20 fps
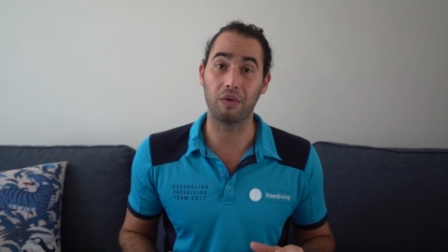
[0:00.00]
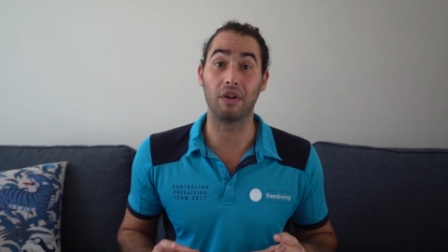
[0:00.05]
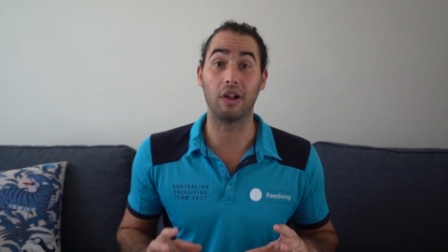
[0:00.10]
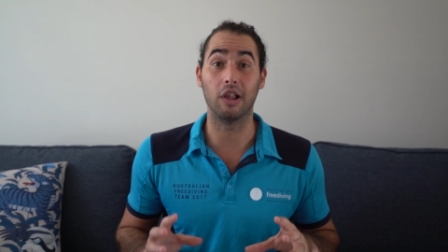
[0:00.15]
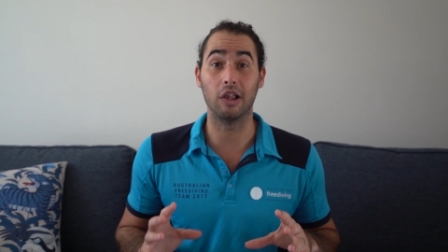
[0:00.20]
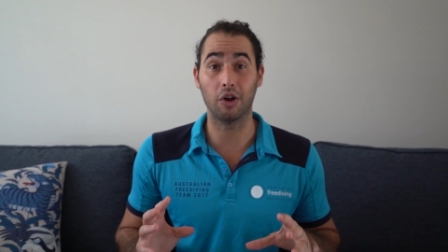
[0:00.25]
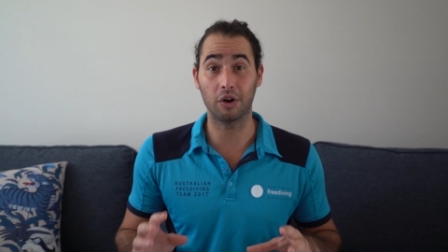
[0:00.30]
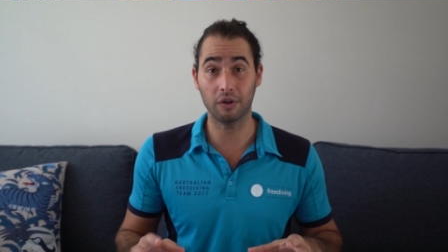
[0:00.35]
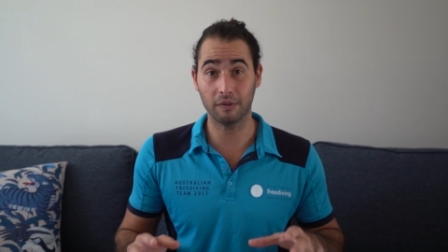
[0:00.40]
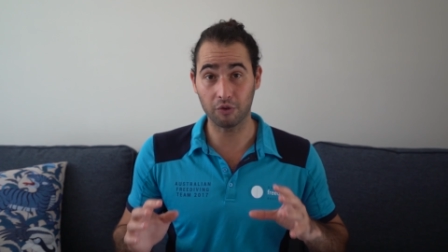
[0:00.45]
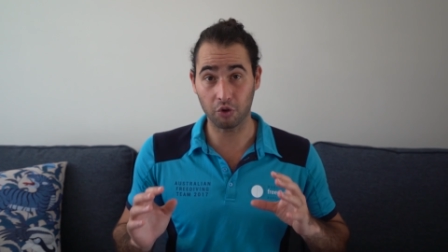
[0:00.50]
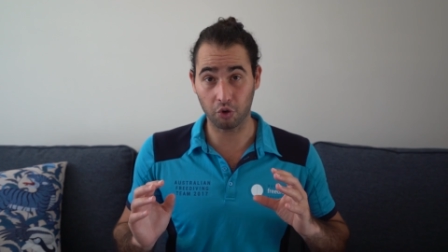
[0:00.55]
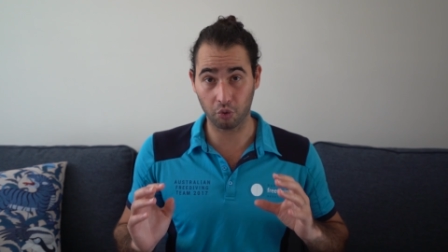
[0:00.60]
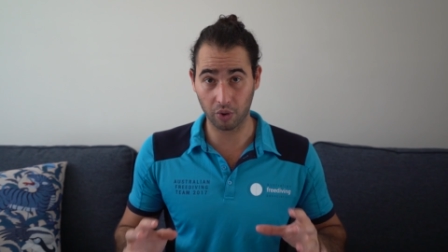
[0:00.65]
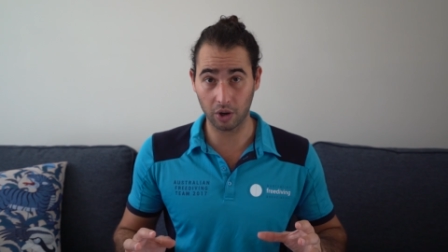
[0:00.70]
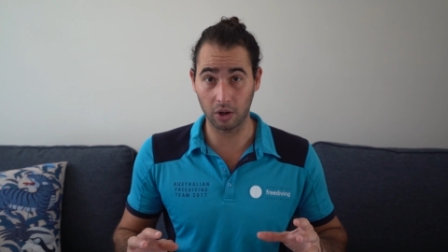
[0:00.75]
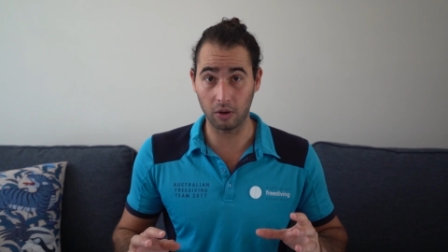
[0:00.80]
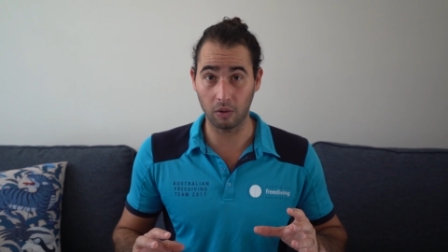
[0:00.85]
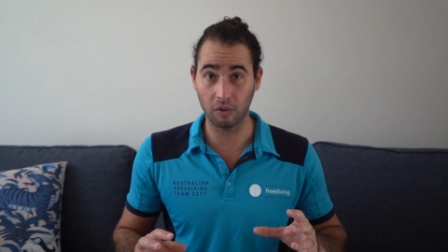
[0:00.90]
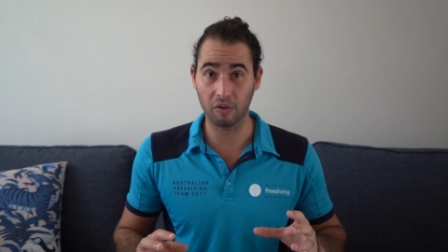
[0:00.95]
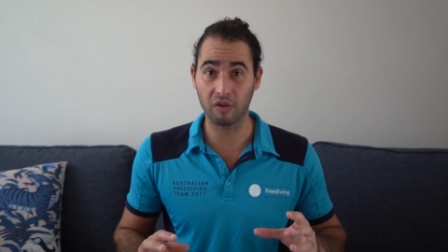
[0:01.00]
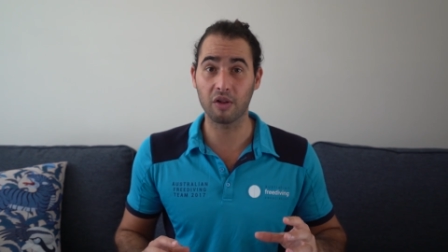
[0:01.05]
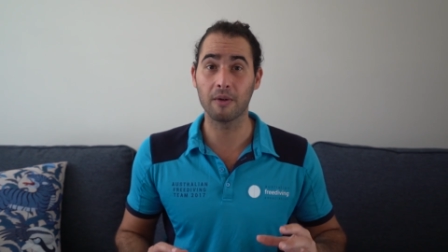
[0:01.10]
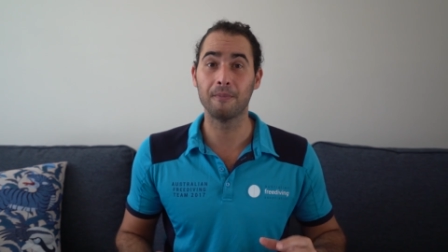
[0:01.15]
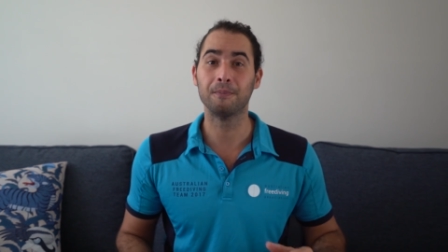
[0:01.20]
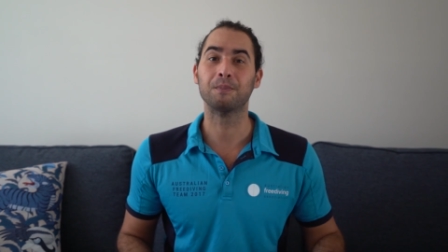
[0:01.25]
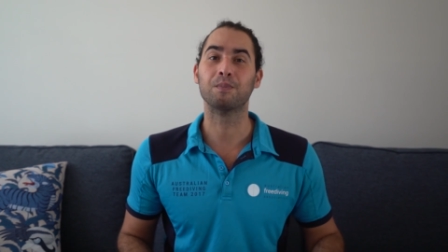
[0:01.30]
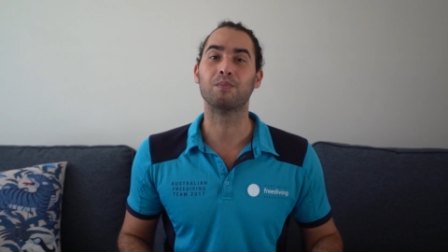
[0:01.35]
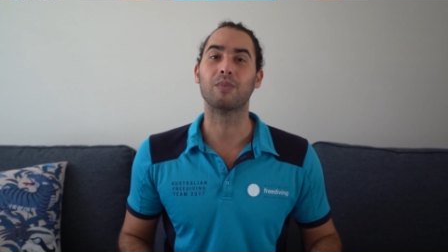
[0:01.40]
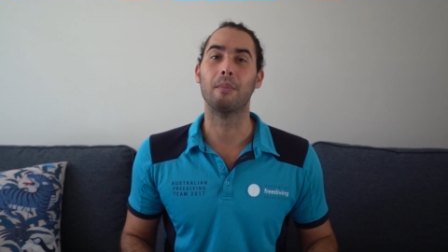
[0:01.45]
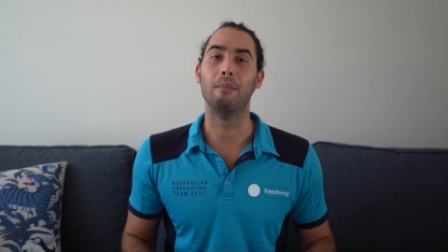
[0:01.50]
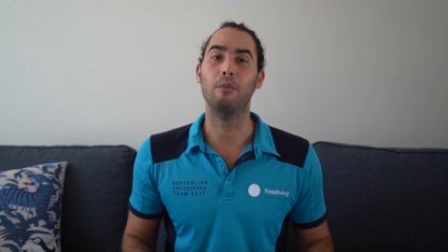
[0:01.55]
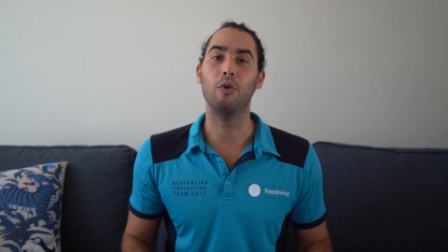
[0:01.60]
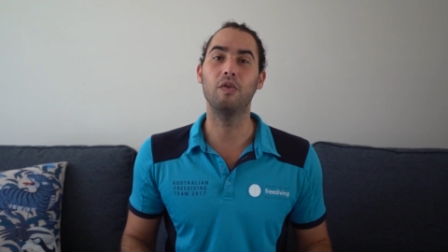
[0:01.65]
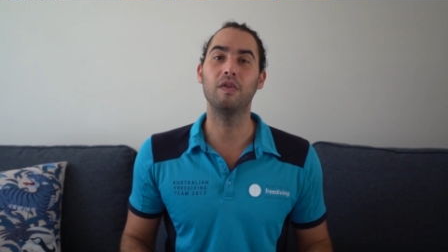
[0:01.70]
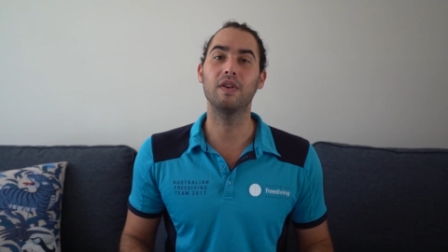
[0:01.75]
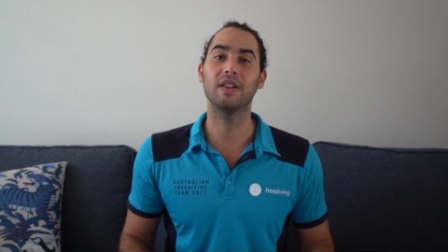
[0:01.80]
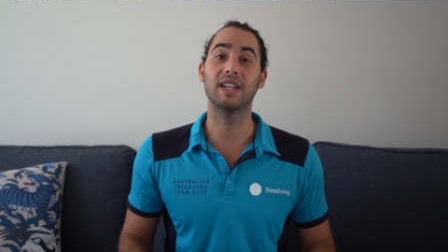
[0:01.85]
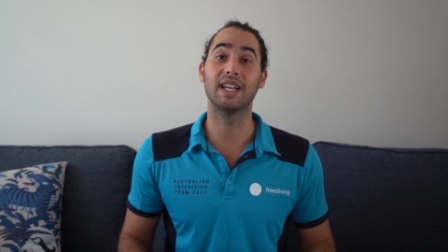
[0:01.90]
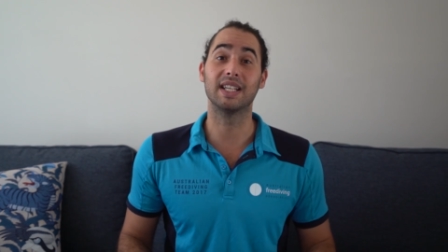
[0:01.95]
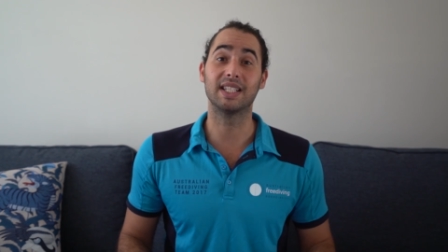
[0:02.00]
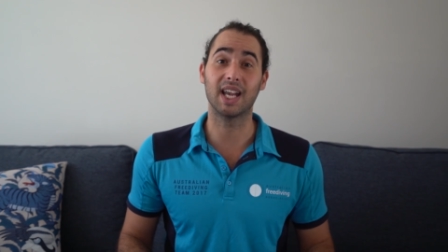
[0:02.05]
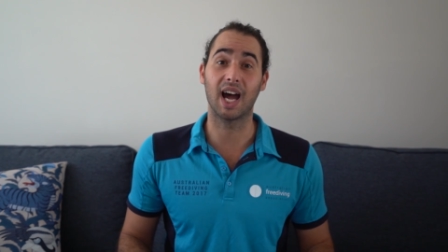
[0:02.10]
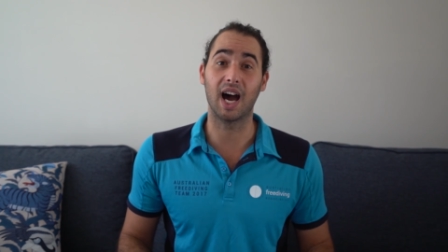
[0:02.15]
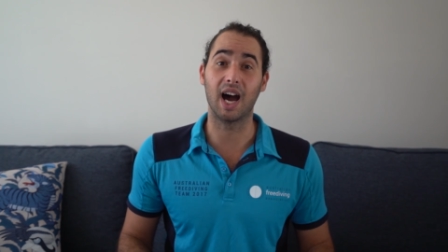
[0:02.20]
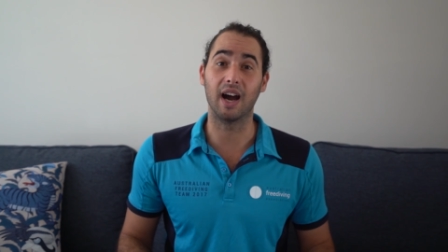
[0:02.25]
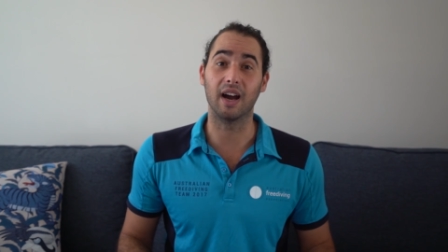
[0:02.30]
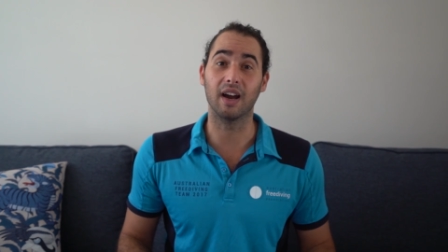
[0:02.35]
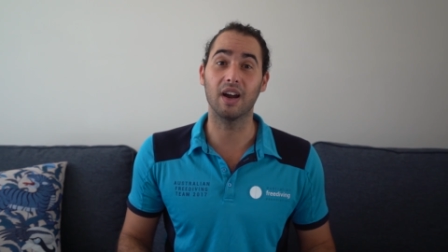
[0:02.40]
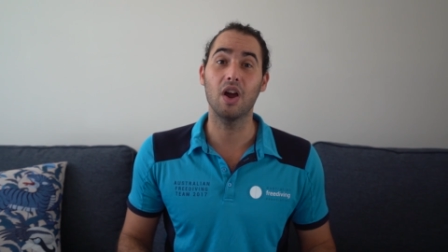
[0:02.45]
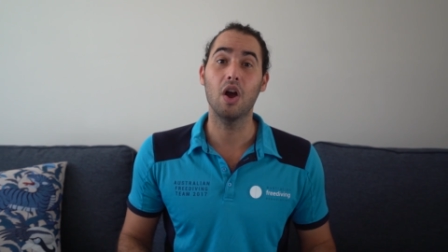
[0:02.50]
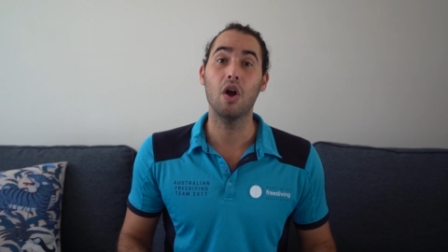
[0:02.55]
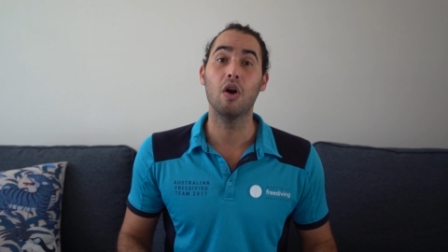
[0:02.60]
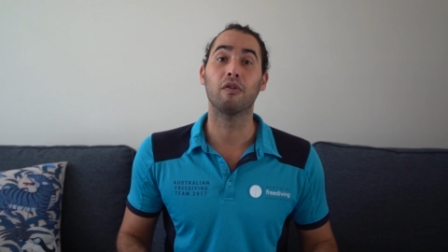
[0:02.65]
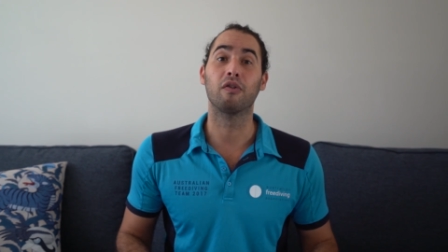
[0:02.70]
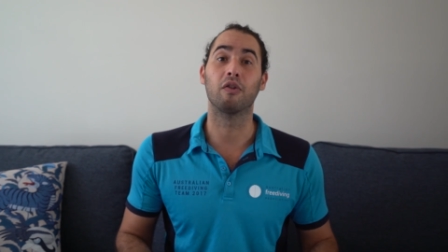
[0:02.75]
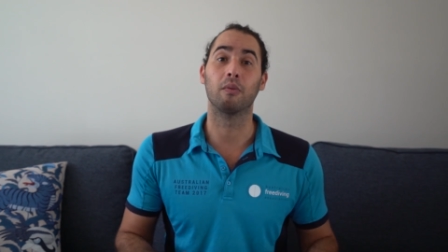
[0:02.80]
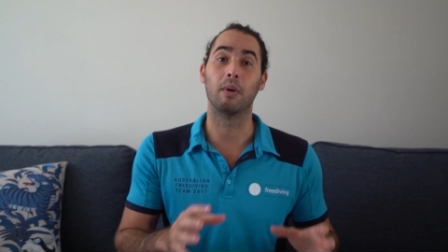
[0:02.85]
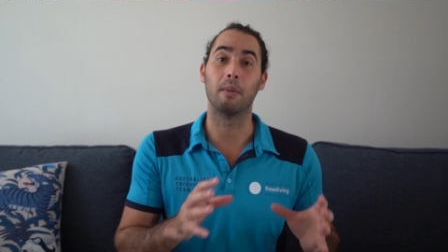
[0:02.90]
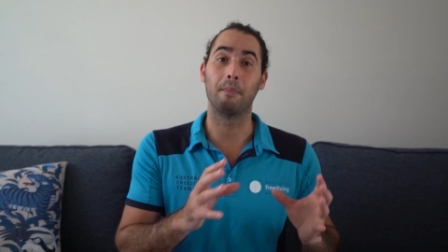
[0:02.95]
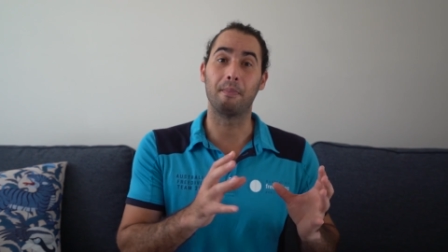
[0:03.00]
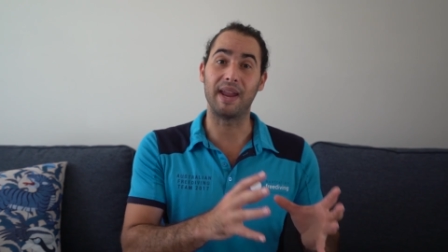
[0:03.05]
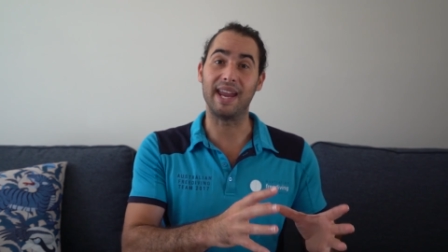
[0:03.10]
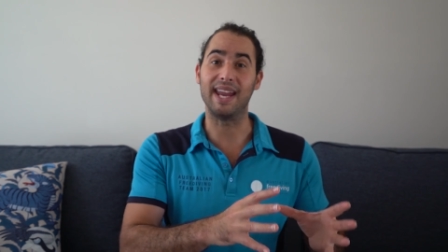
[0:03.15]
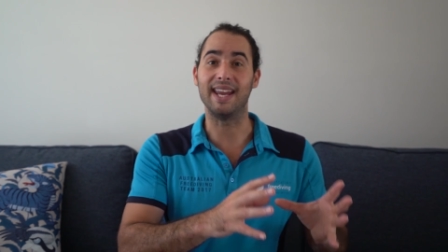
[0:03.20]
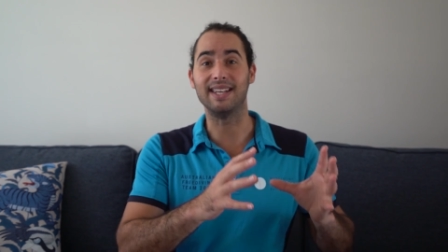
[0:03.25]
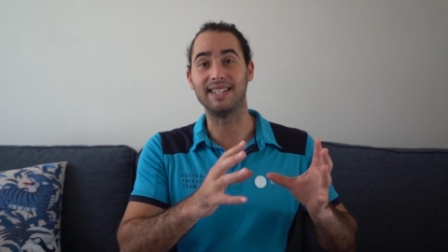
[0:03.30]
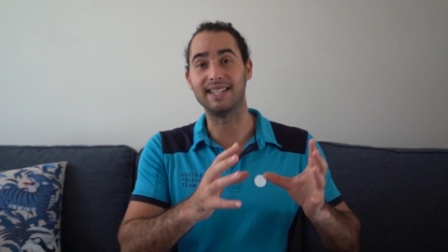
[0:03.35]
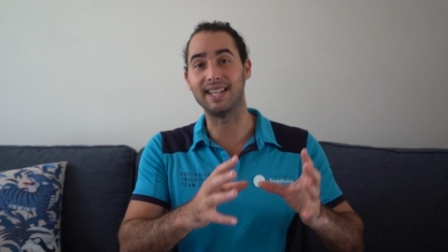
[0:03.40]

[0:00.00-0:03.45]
with a lot of drills, moving their tongue from a P,